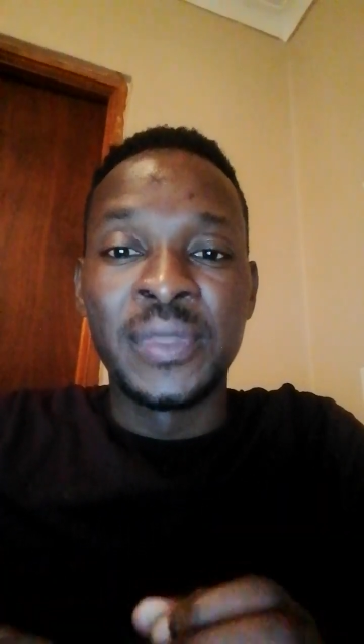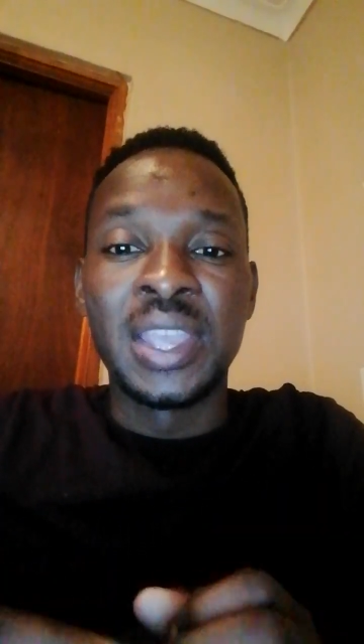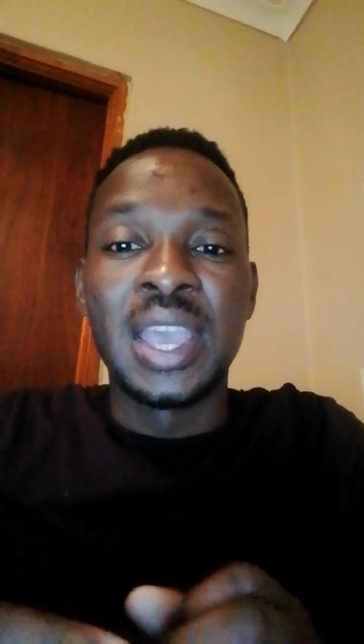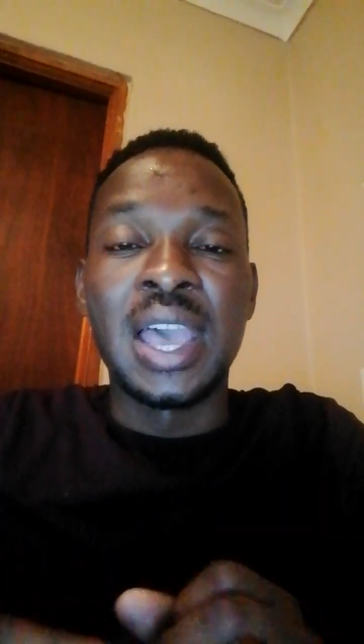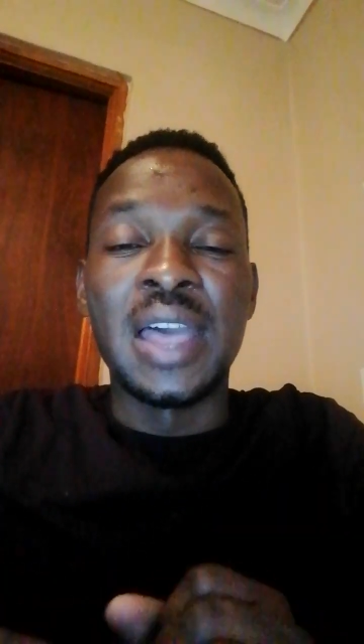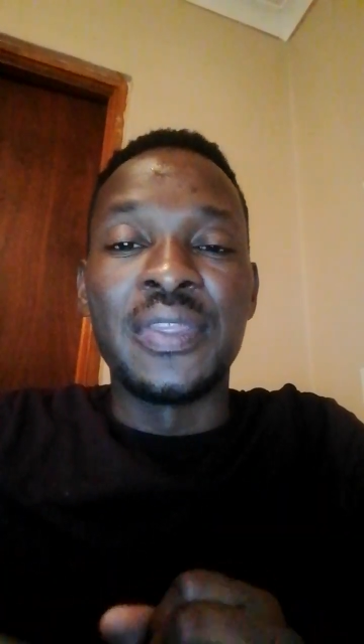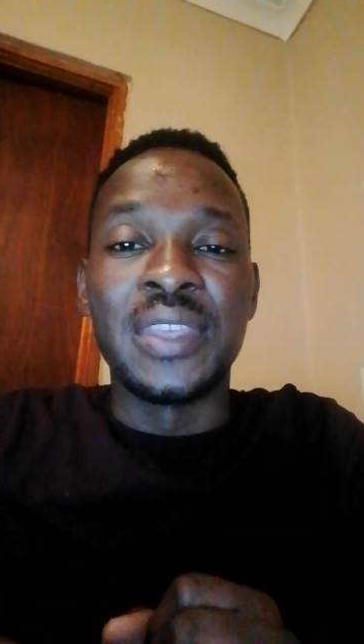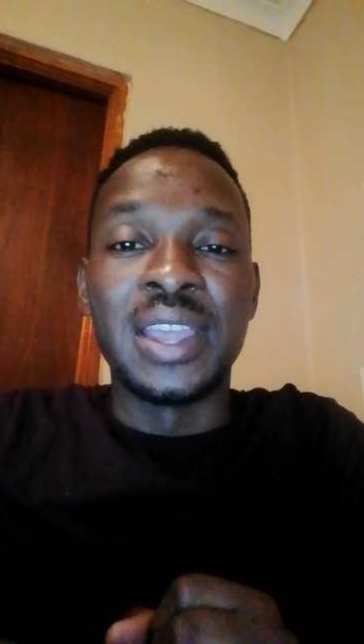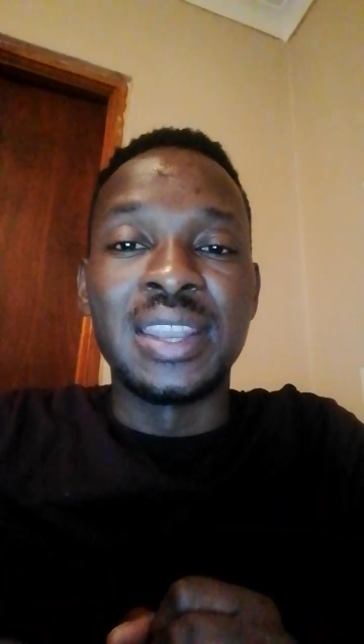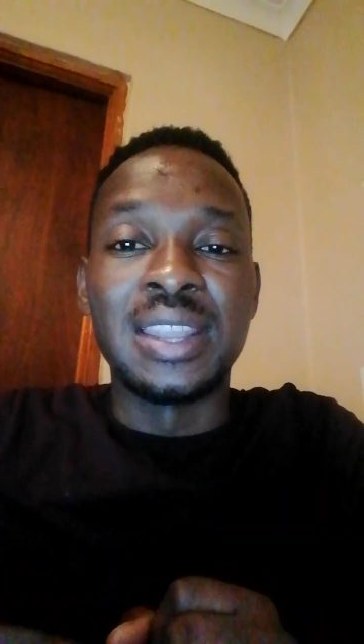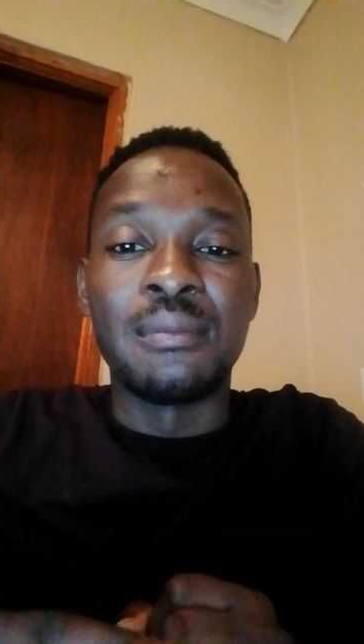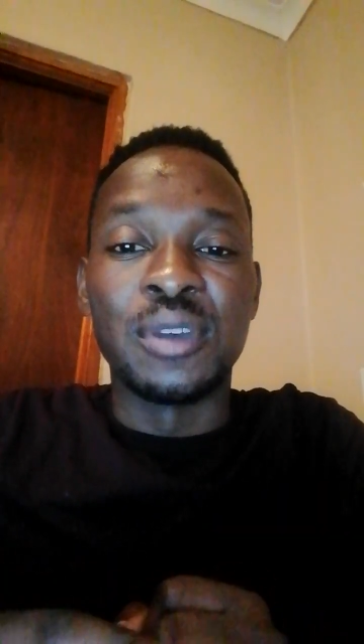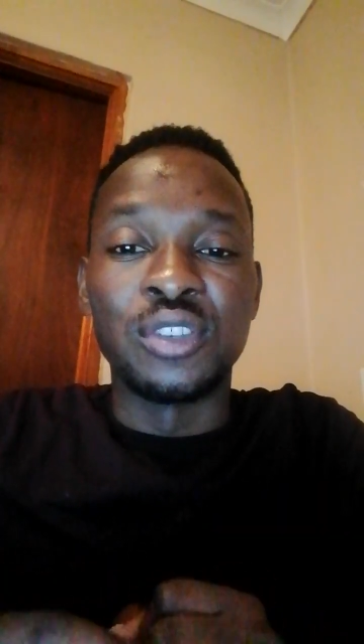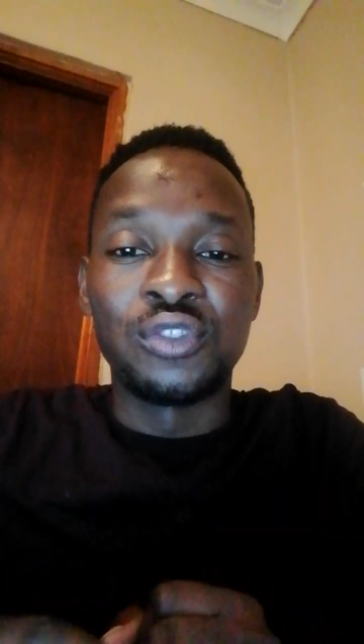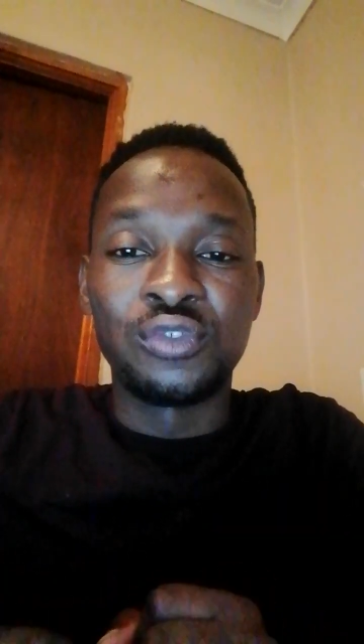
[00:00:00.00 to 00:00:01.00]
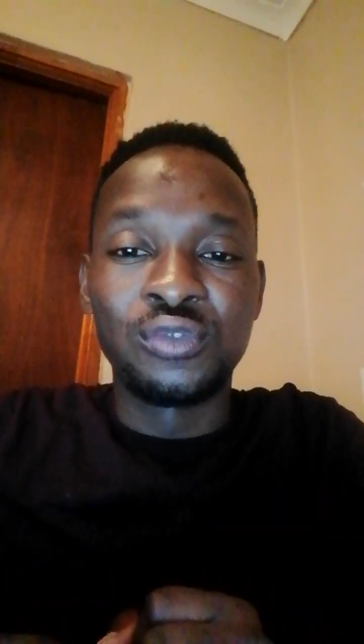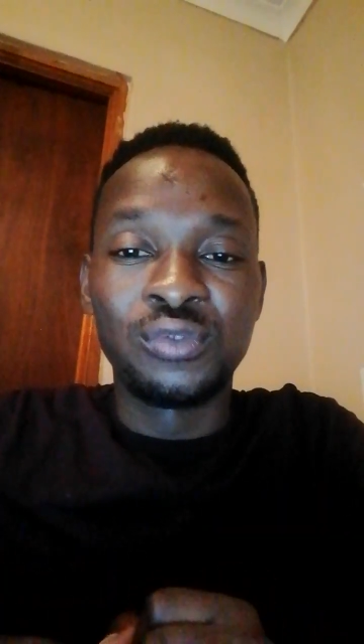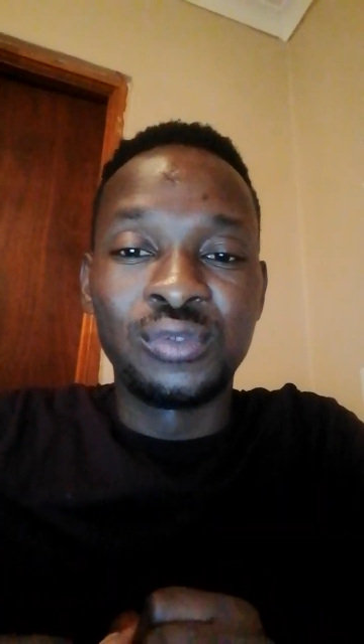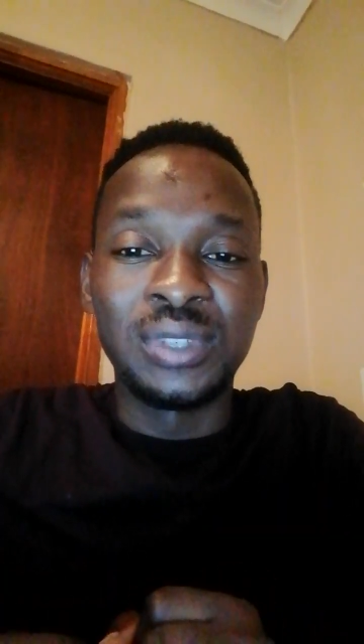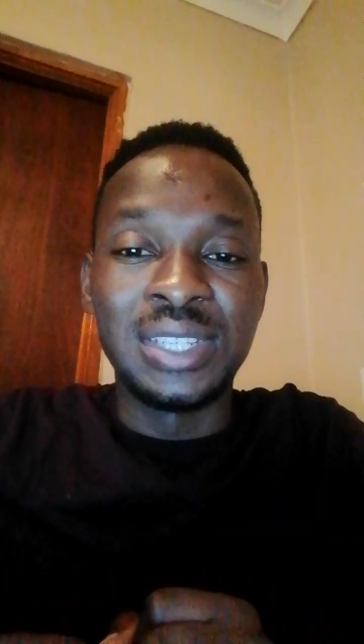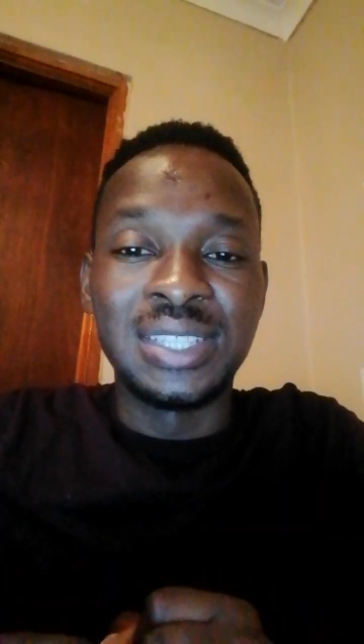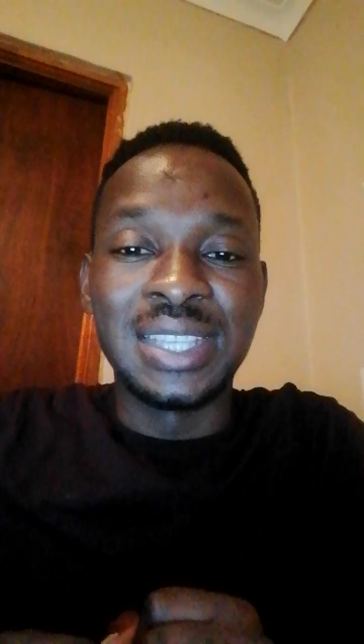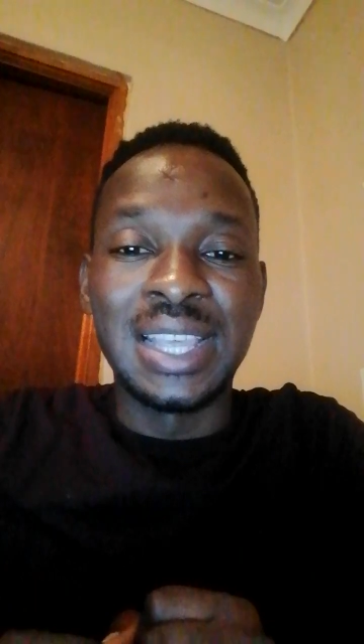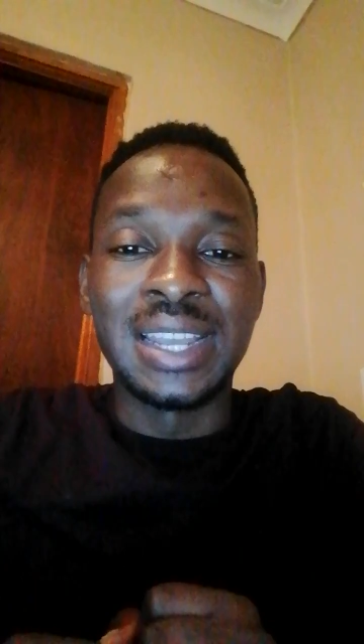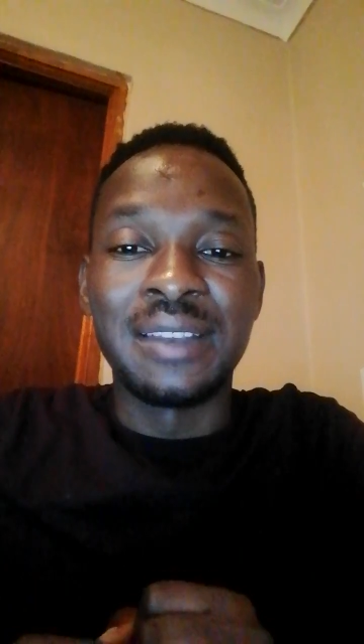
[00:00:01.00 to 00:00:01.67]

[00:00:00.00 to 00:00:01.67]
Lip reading: And then number 2 is a